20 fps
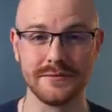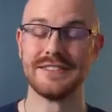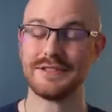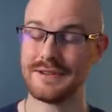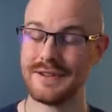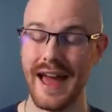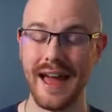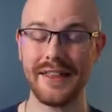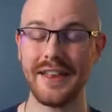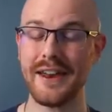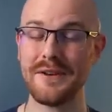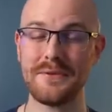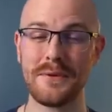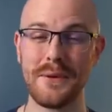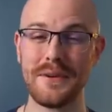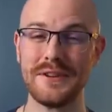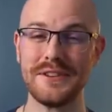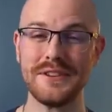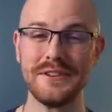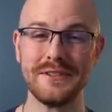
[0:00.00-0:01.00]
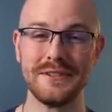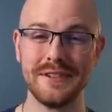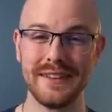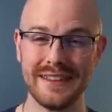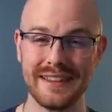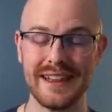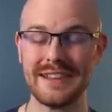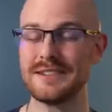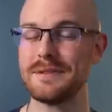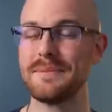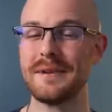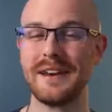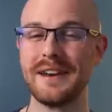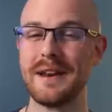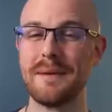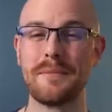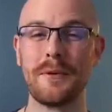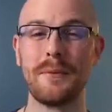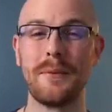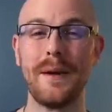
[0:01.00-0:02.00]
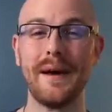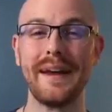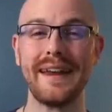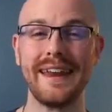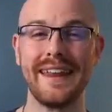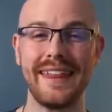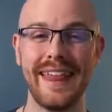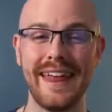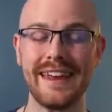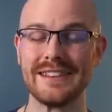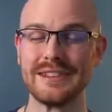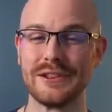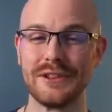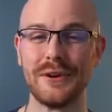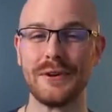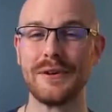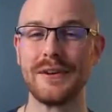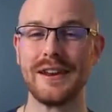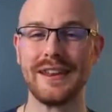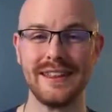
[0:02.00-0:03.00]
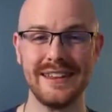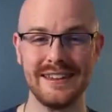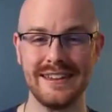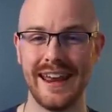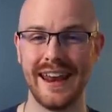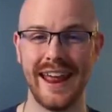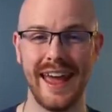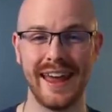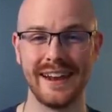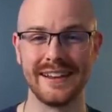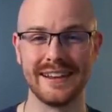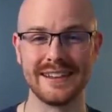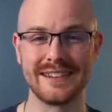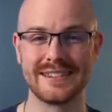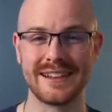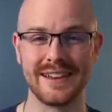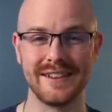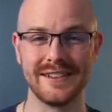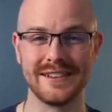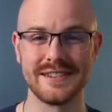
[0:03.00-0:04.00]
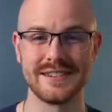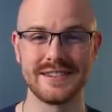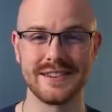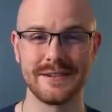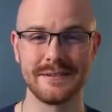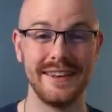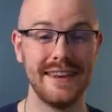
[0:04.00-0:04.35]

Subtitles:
So now that I've warned you, let's jump into number 1, and that is learn the data analyst skills.